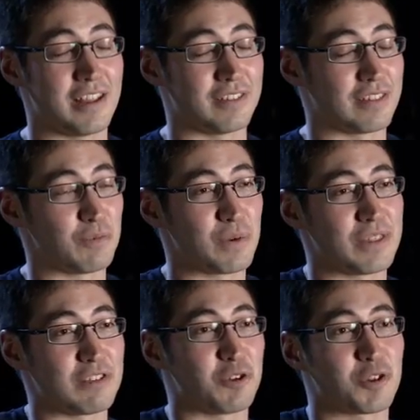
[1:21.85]
And
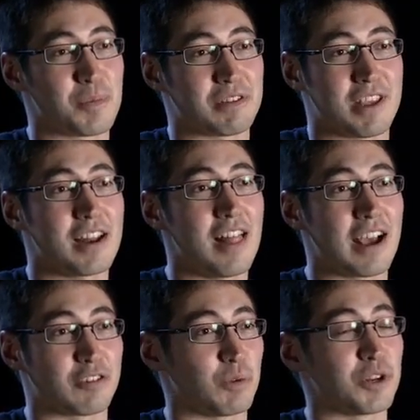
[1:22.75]
with these nucleobase
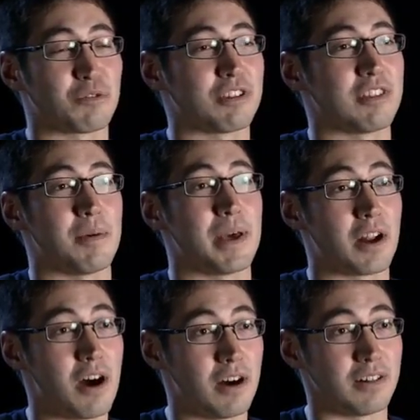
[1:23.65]
analogs, we don't see them
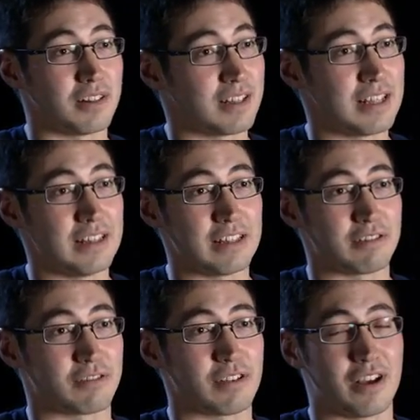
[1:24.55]
at all in
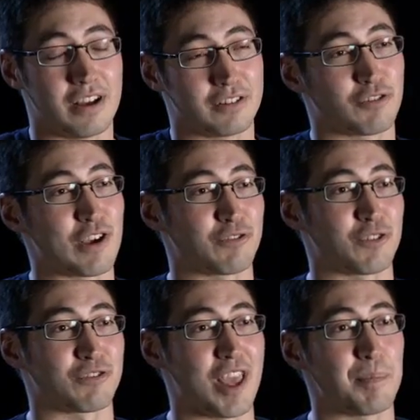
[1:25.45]
these uh, terrestrial